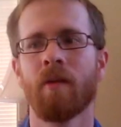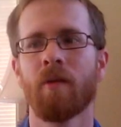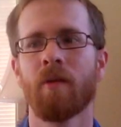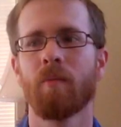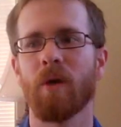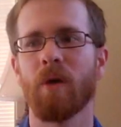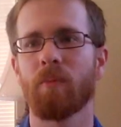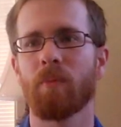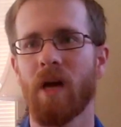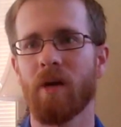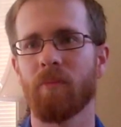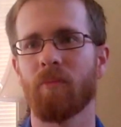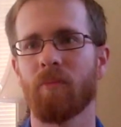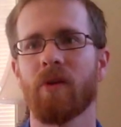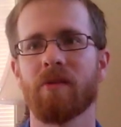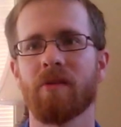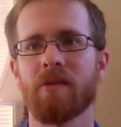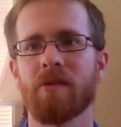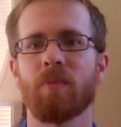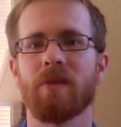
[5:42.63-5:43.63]
but my
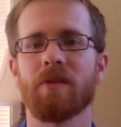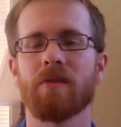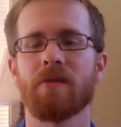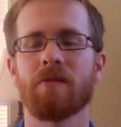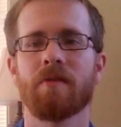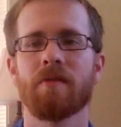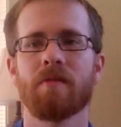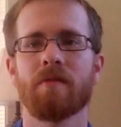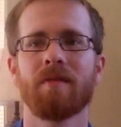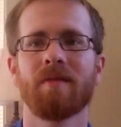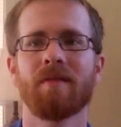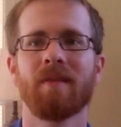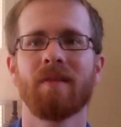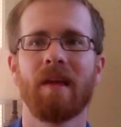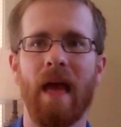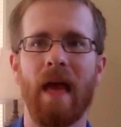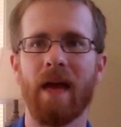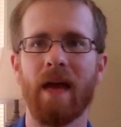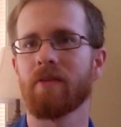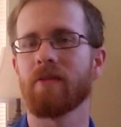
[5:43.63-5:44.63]
participants
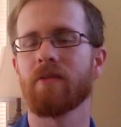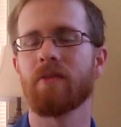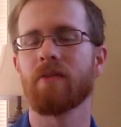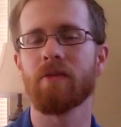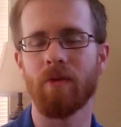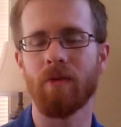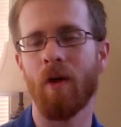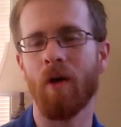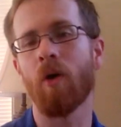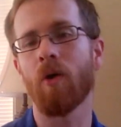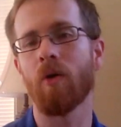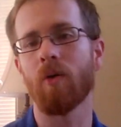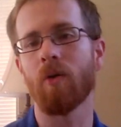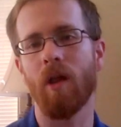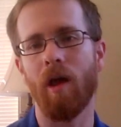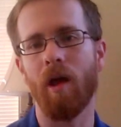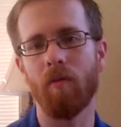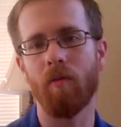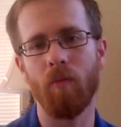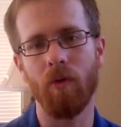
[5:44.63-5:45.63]
had to do a whole
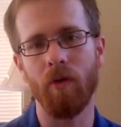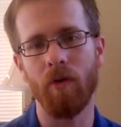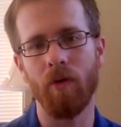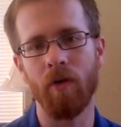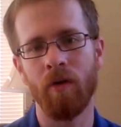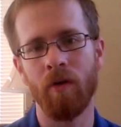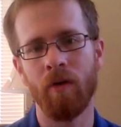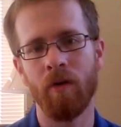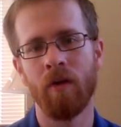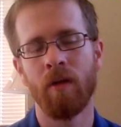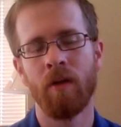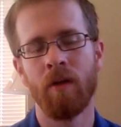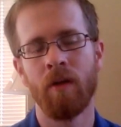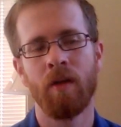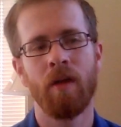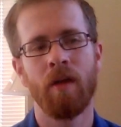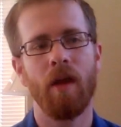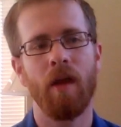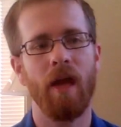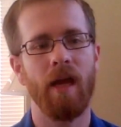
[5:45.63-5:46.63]
lot more.
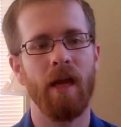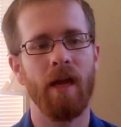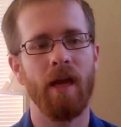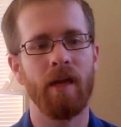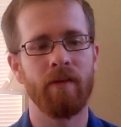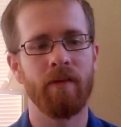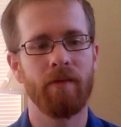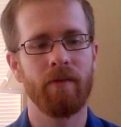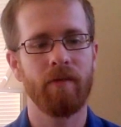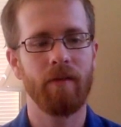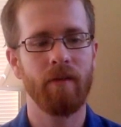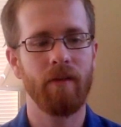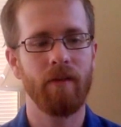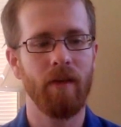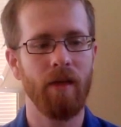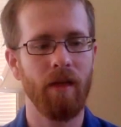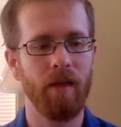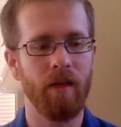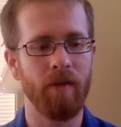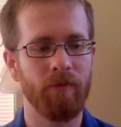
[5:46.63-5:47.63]
And
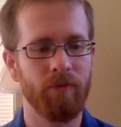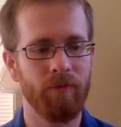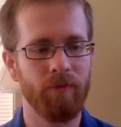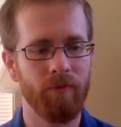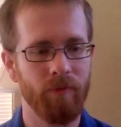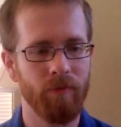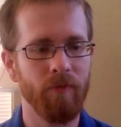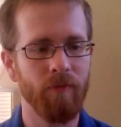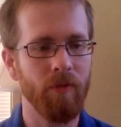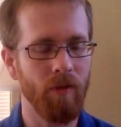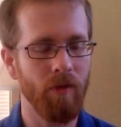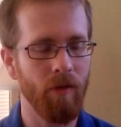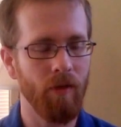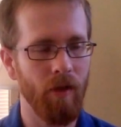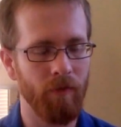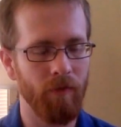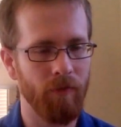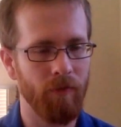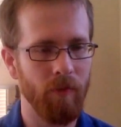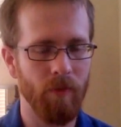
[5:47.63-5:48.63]

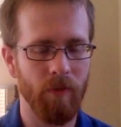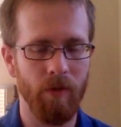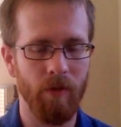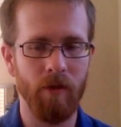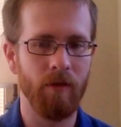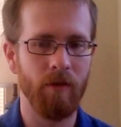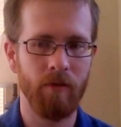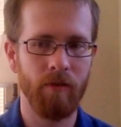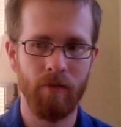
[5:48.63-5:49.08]
if you